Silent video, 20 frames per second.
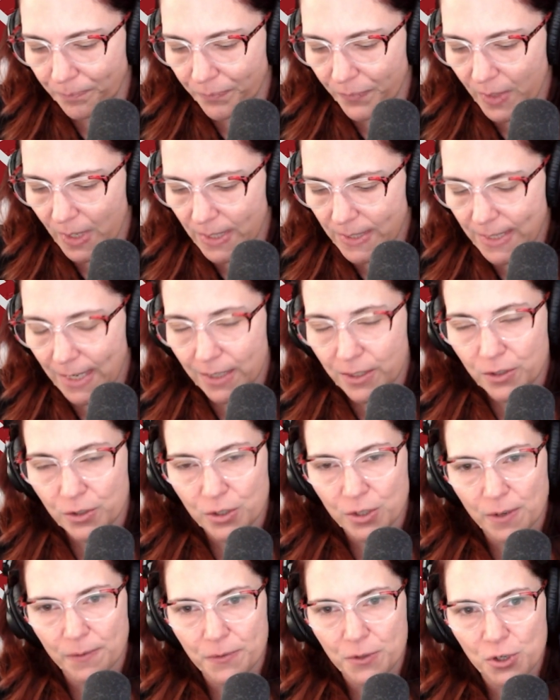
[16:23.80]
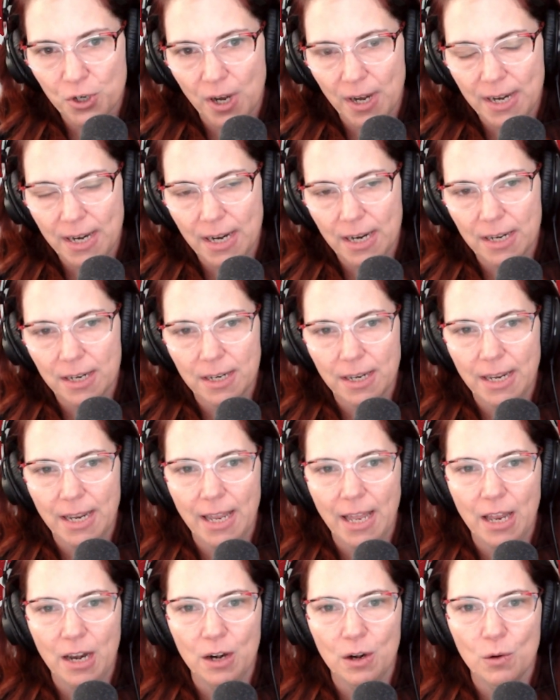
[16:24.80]
sectors of China,
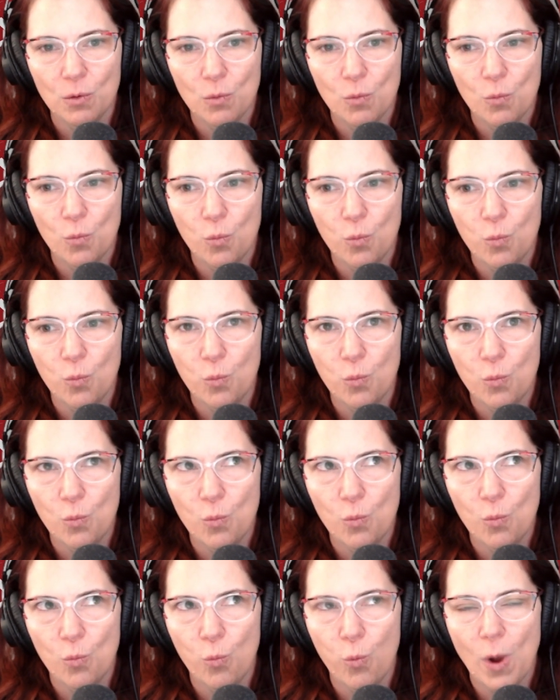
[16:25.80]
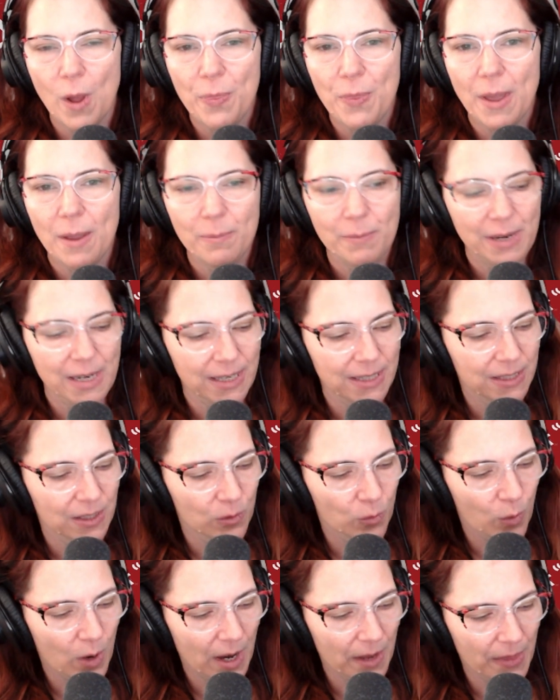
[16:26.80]
and what that means
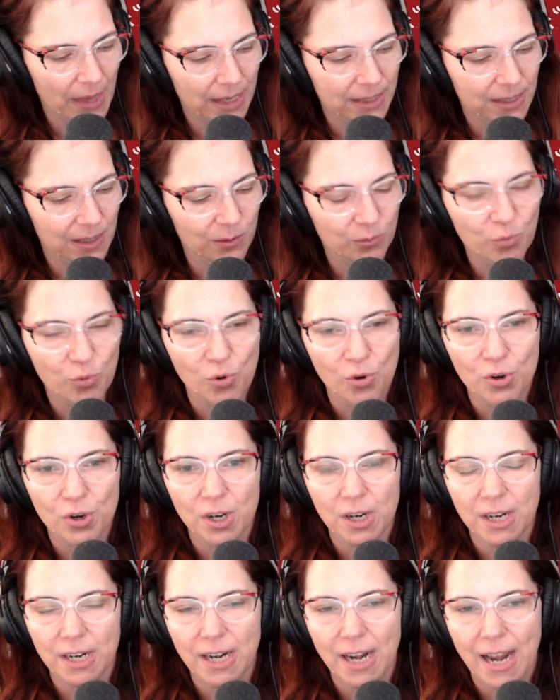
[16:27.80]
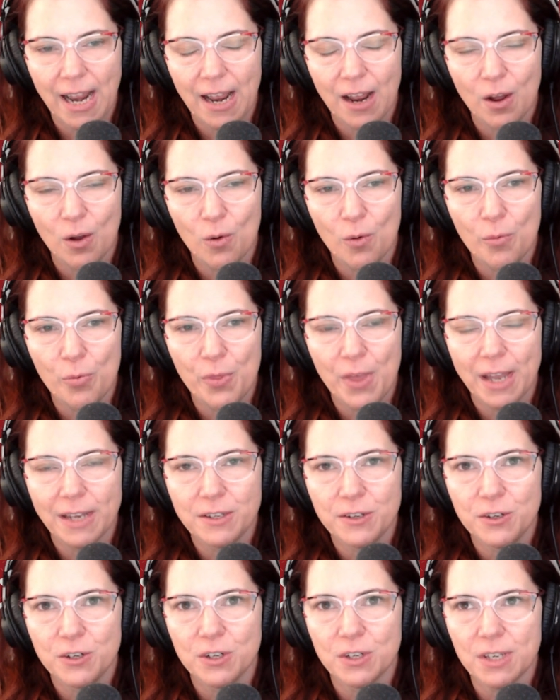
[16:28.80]
and why that's important, and how
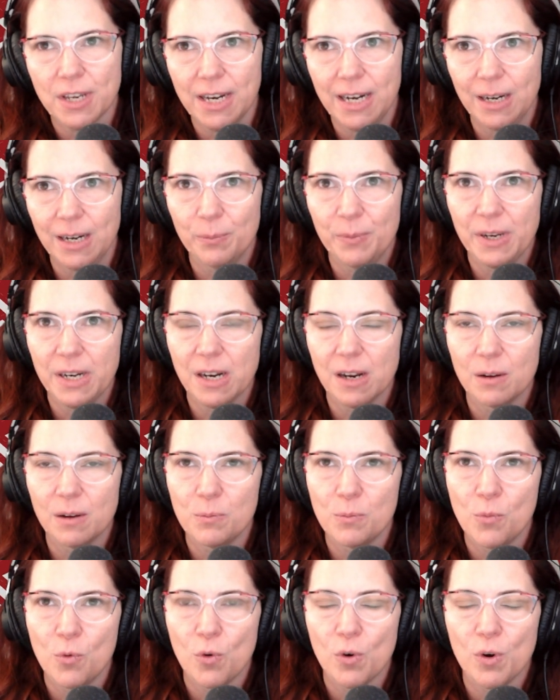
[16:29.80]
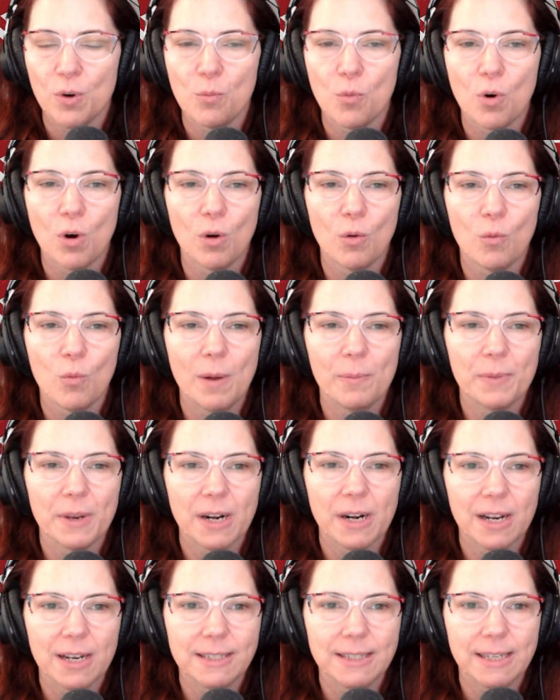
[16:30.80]
that's just amping up more and more
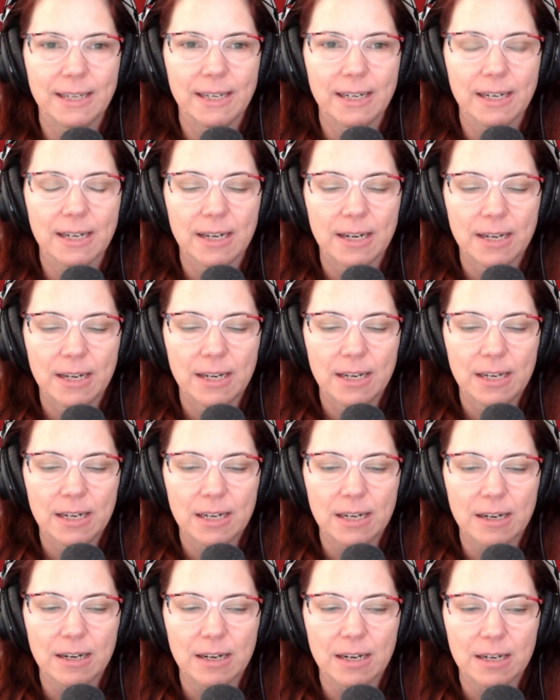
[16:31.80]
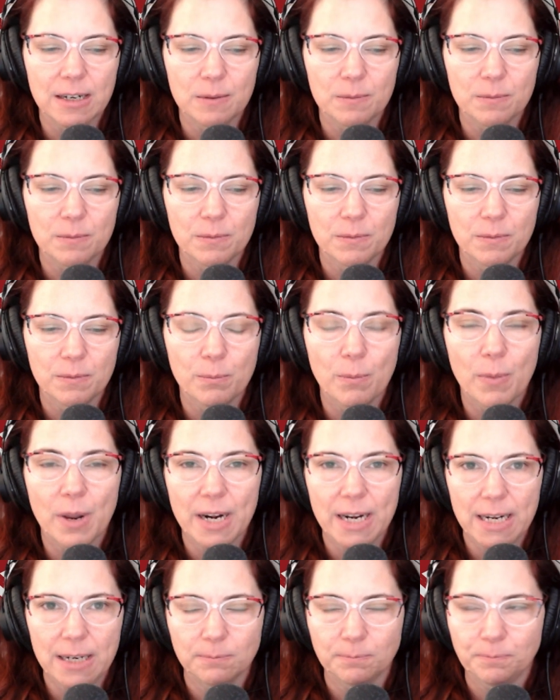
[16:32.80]
weaponizing
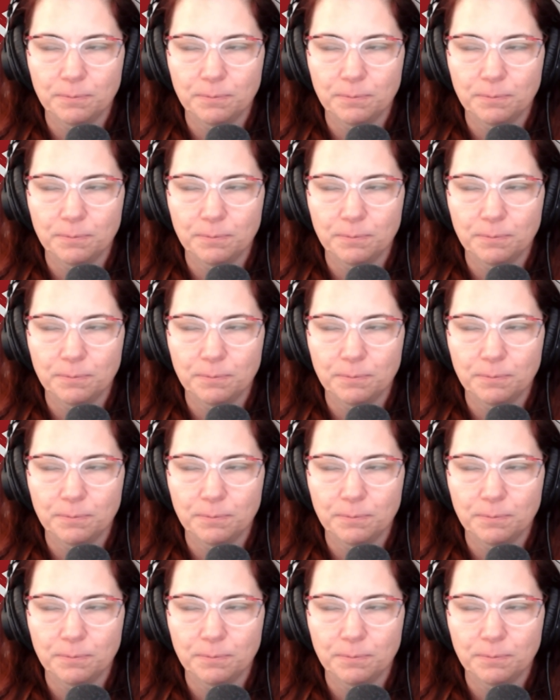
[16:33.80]
money.